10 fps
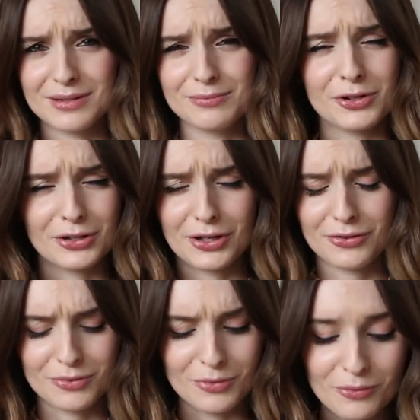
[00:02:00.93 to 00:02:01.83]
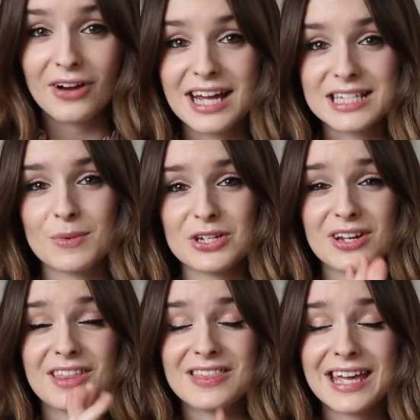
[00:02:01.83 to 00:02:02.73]
I'm not gonna go through them all. Great
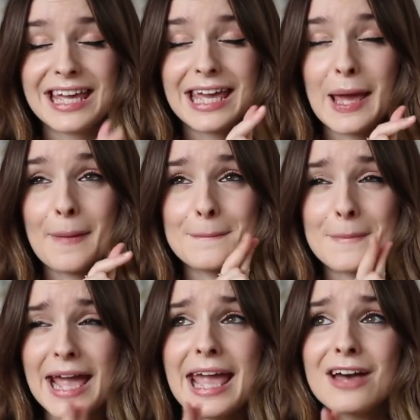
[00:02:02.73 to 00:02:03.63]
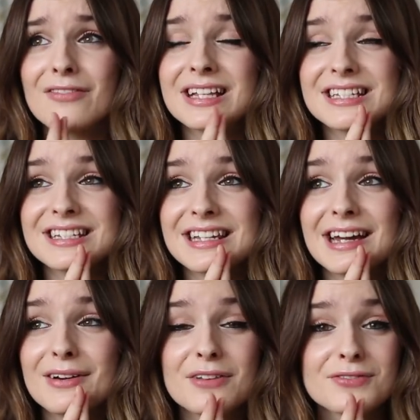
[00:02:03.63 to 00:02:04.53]
exhibition. I think it may have ended now.